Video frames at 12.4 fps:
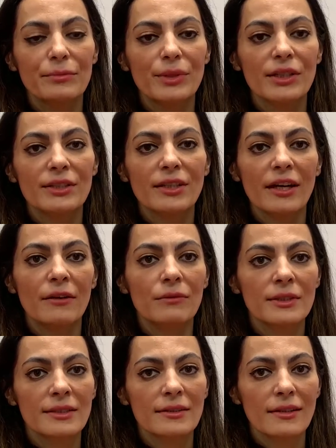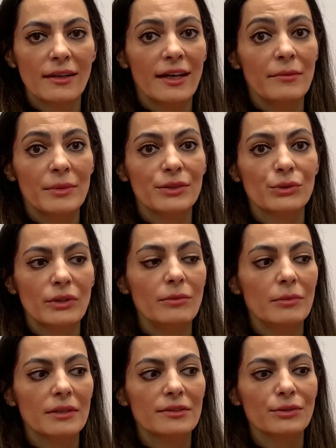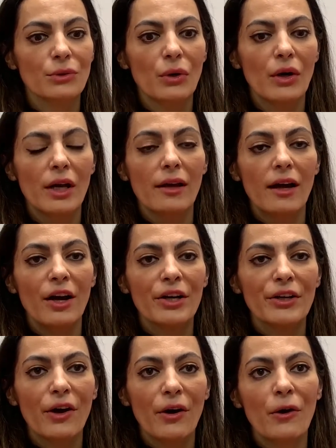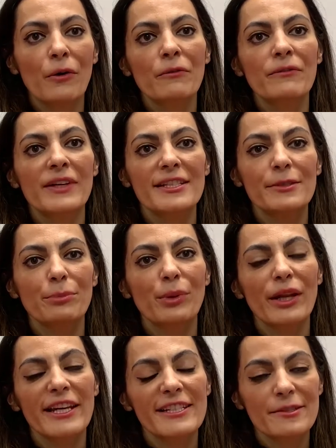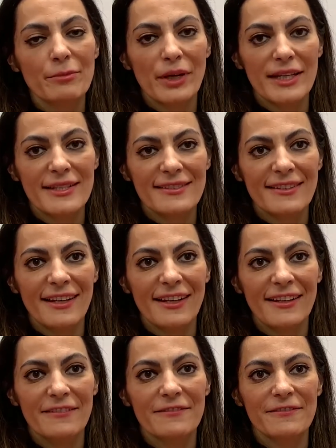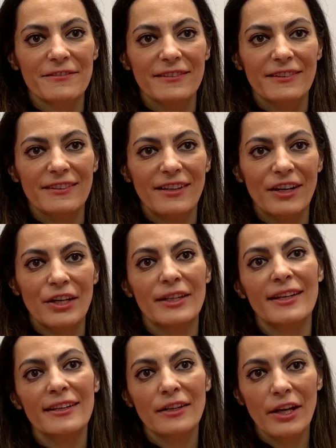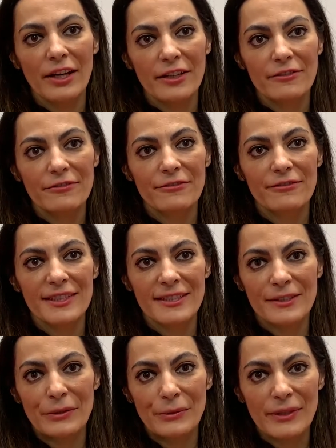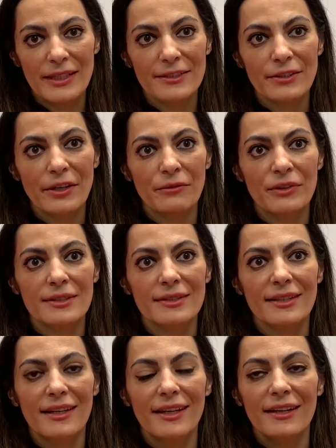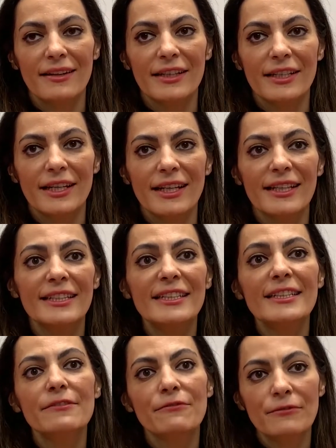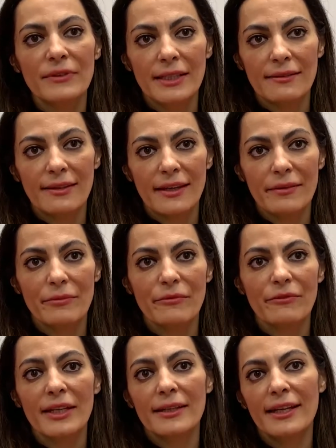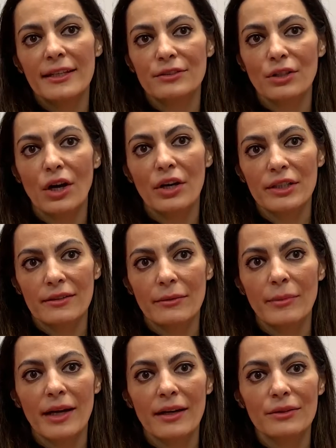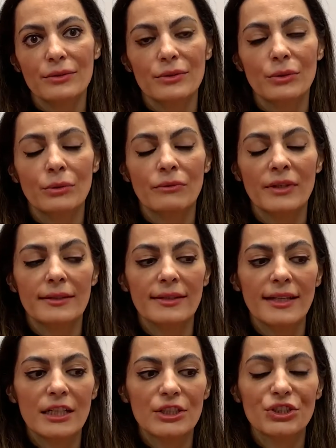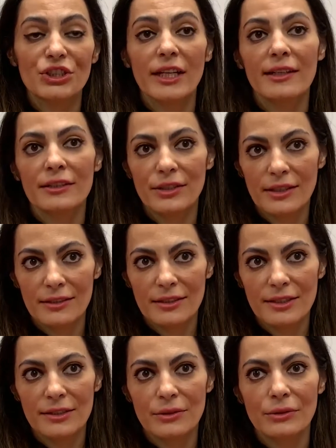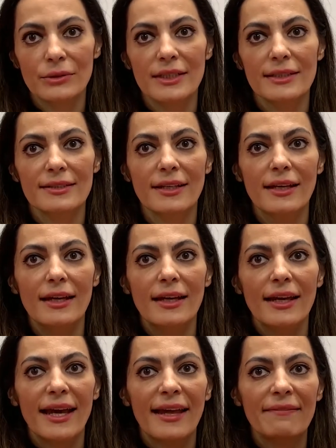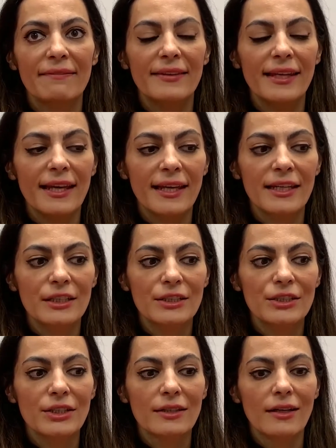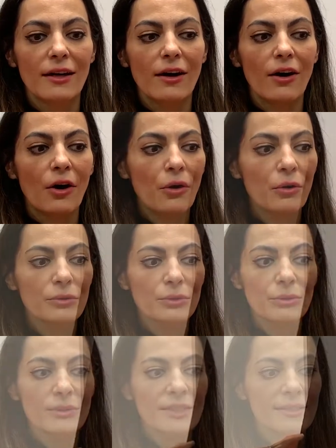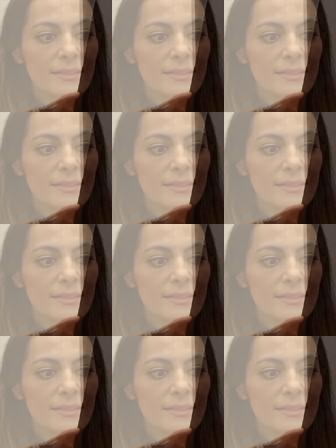because I'm a dreamer, so I always placed myself on their life story. So I was like live with them when they talked about, or when they share their stories, and all those